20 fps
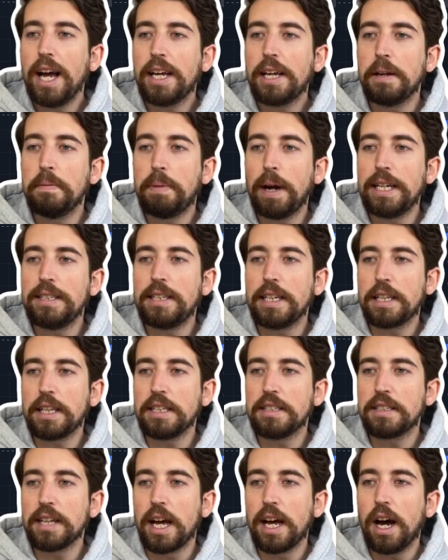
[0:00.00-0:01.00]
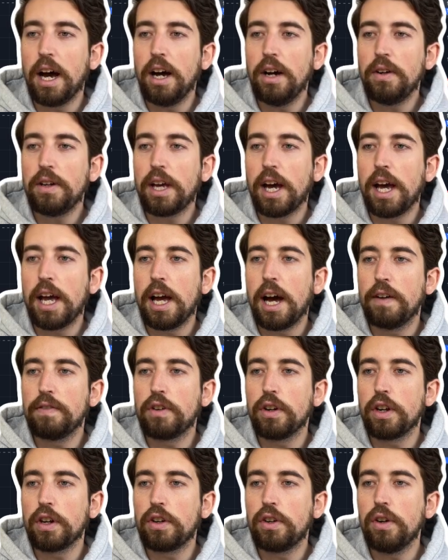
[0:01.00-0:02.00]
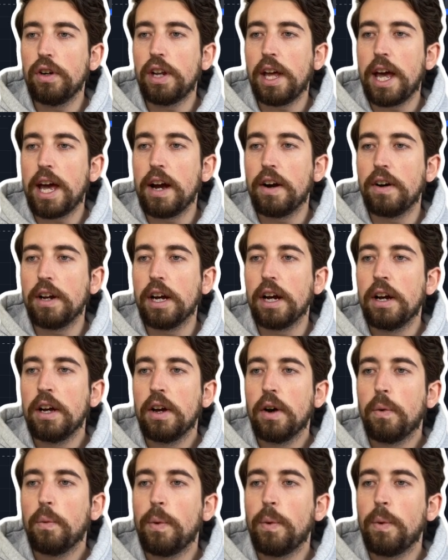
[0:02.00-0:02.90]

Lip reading: can basically say, okay, I've got a good area